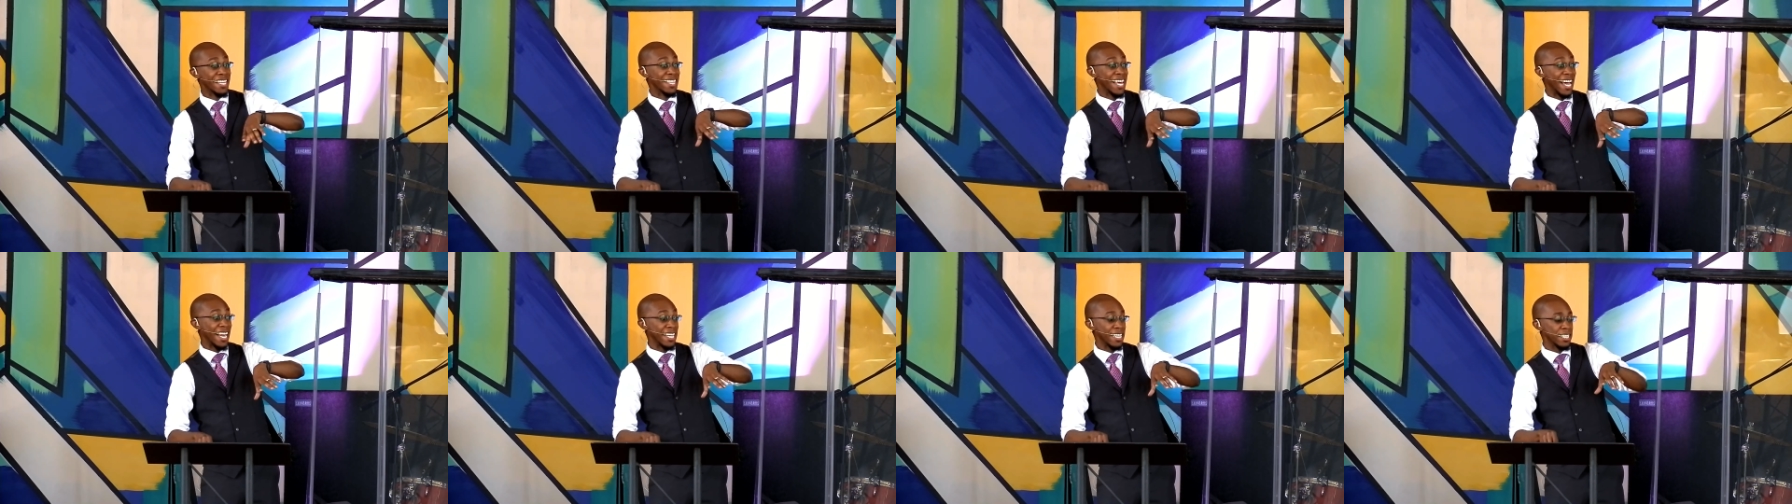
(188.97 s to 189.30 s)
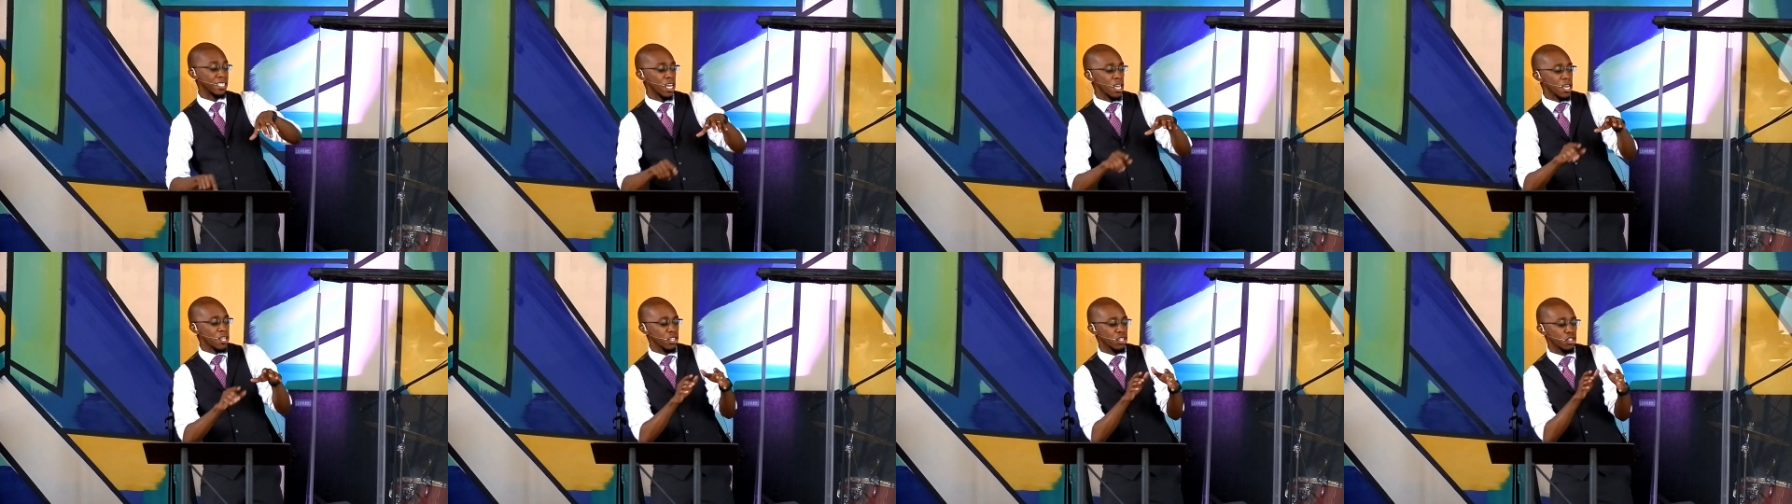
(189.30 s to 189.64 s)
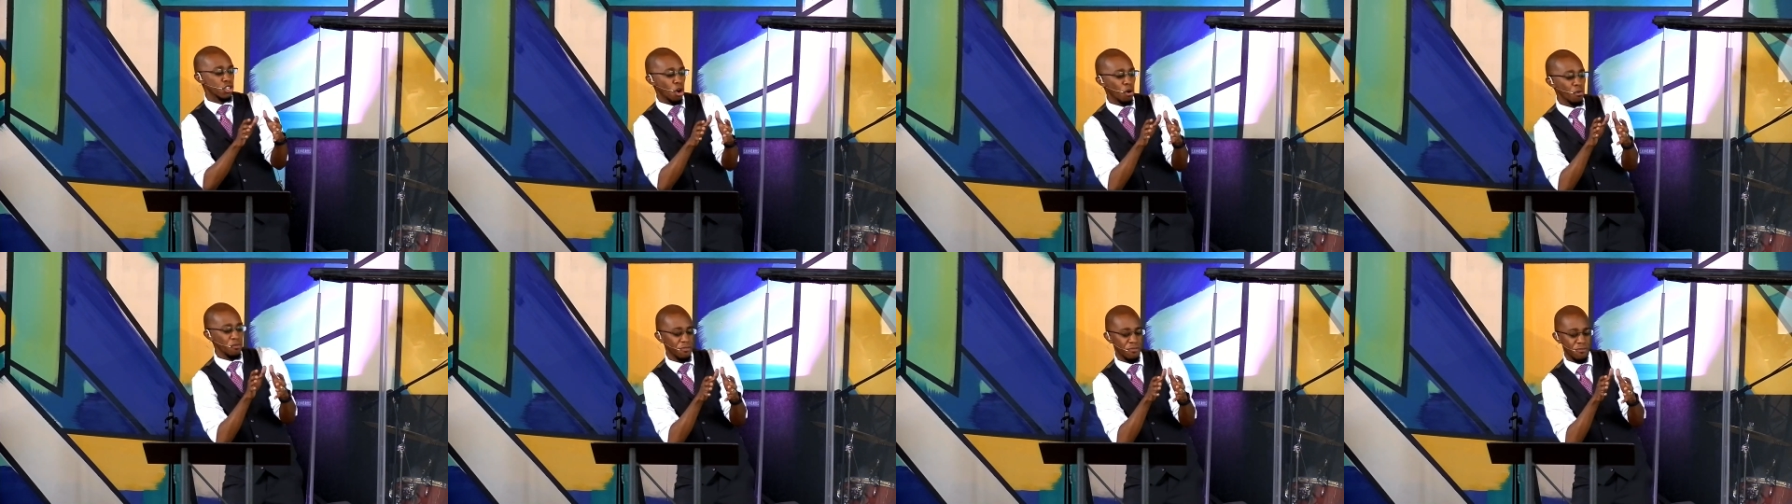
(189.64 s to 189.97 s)
That is,
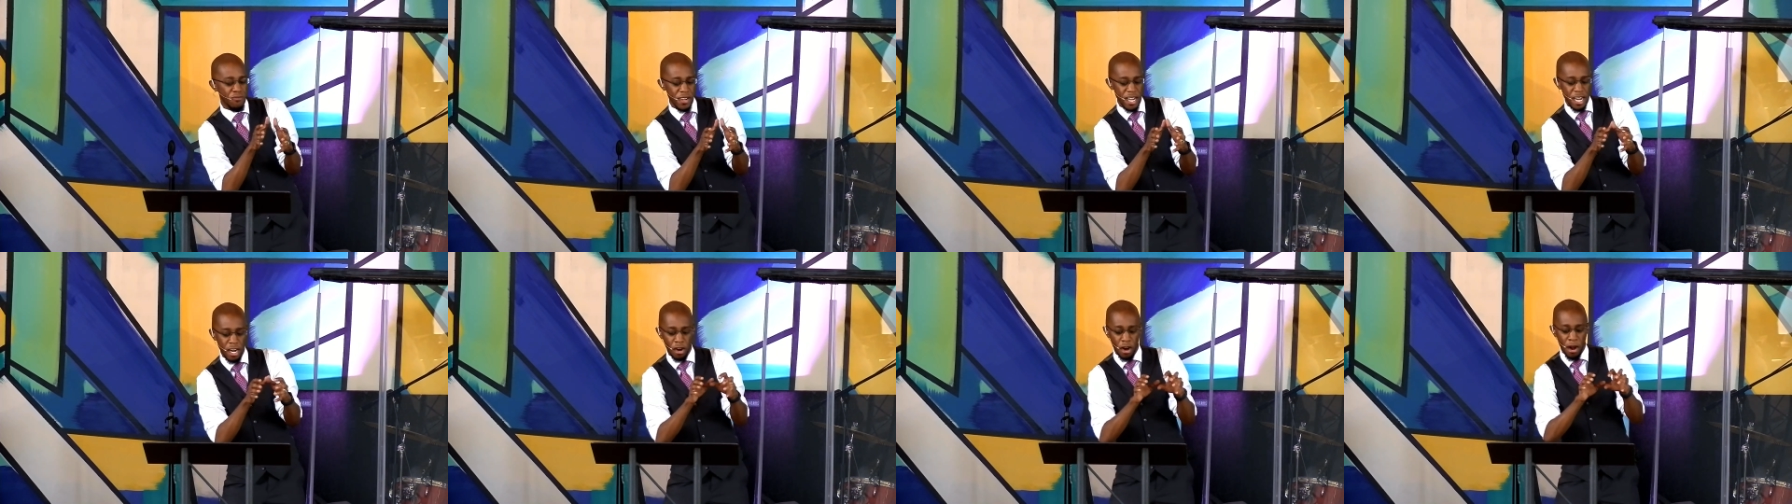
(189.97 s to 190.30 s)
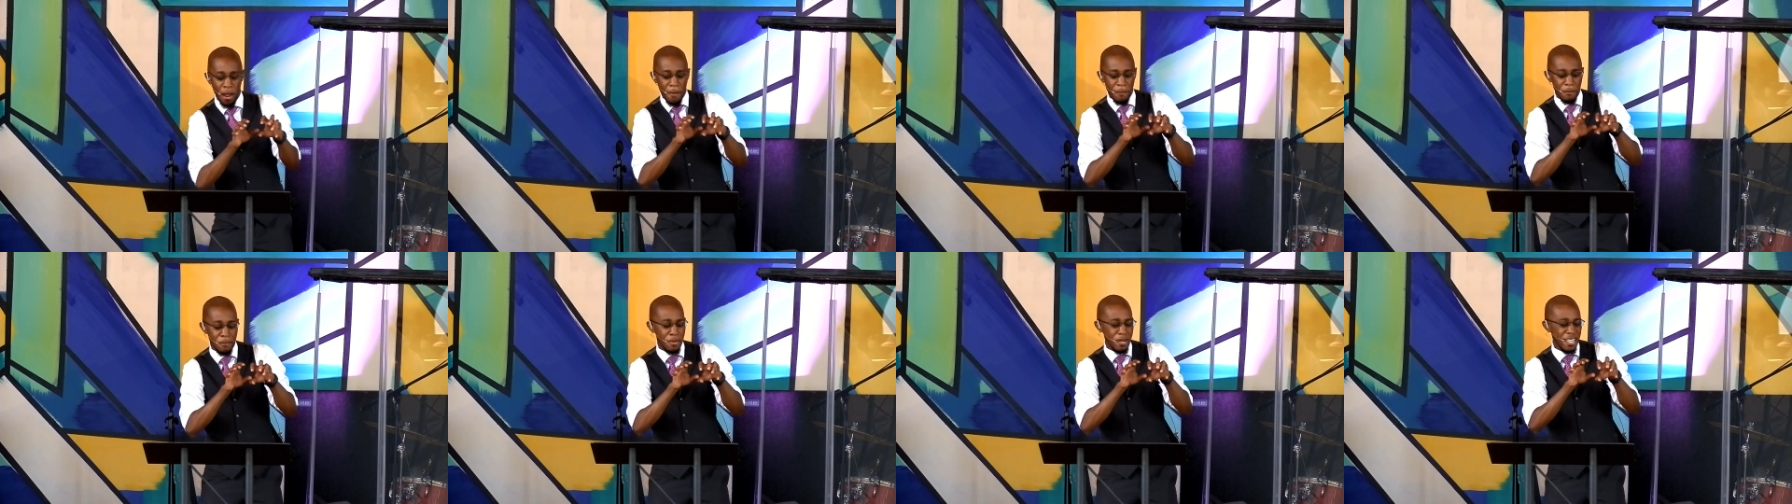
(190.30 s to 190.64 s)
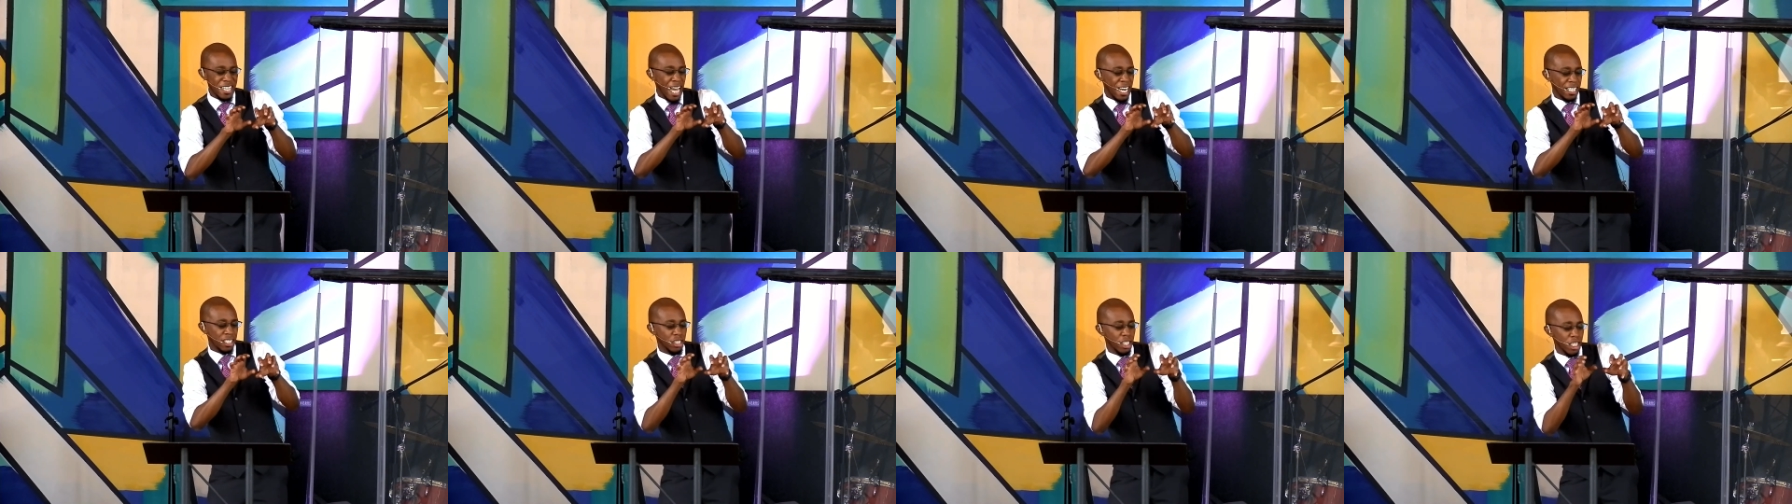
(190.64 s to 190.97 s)
don't fear,
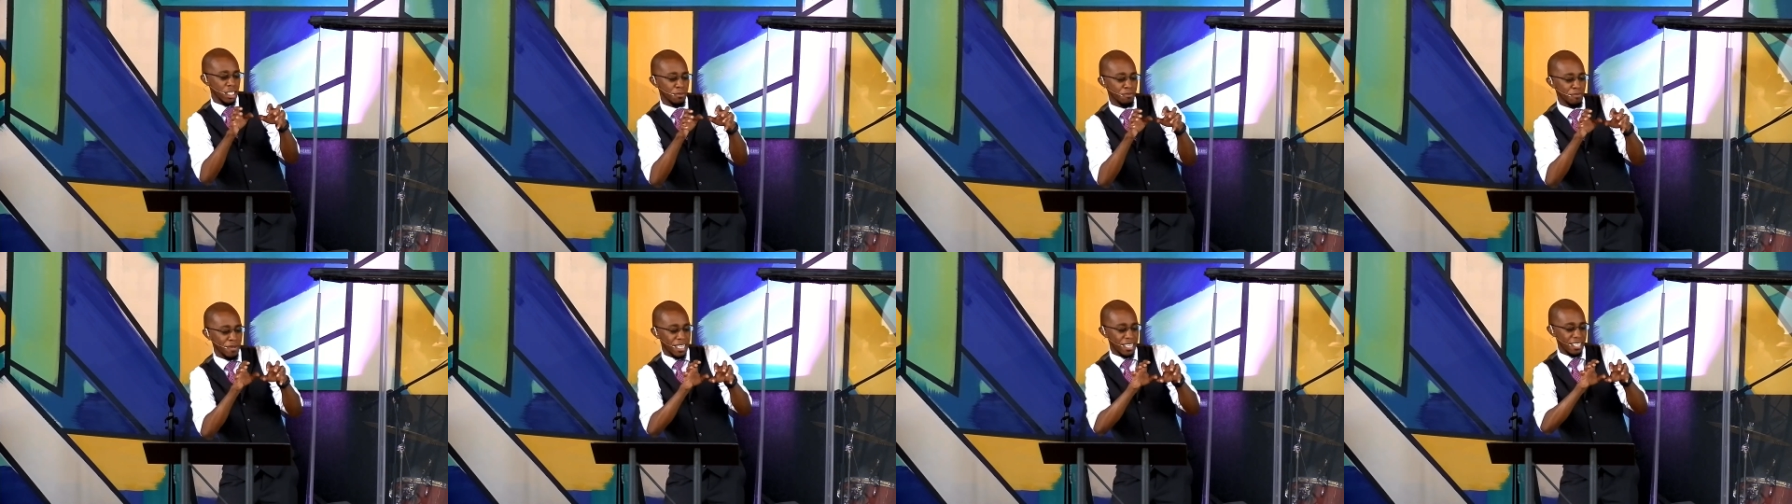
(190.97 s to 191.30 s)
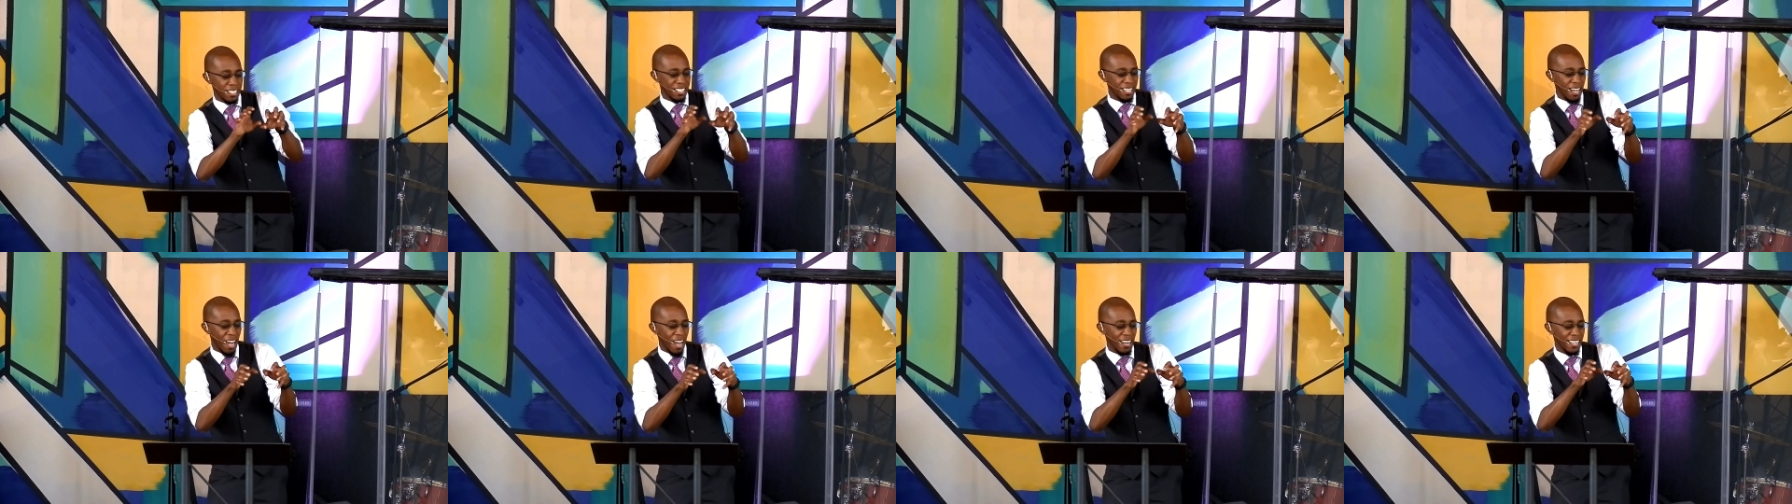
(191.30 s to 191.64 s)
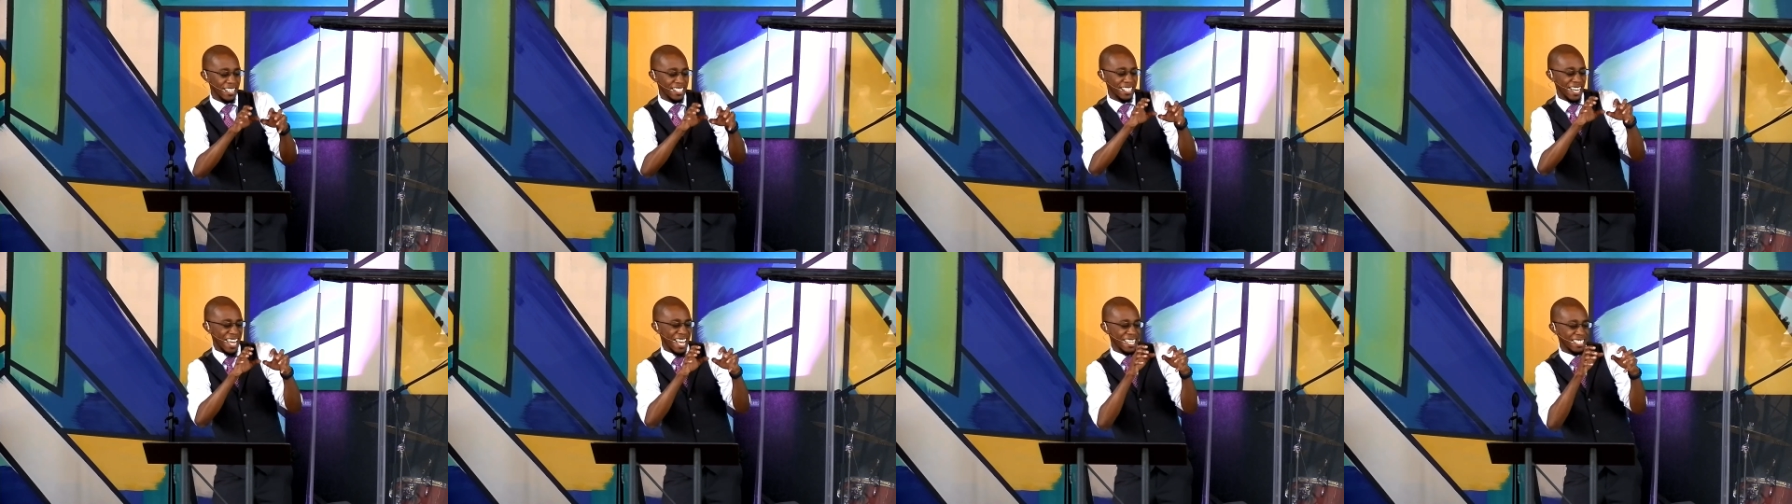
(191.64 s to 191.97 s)
not just because God is,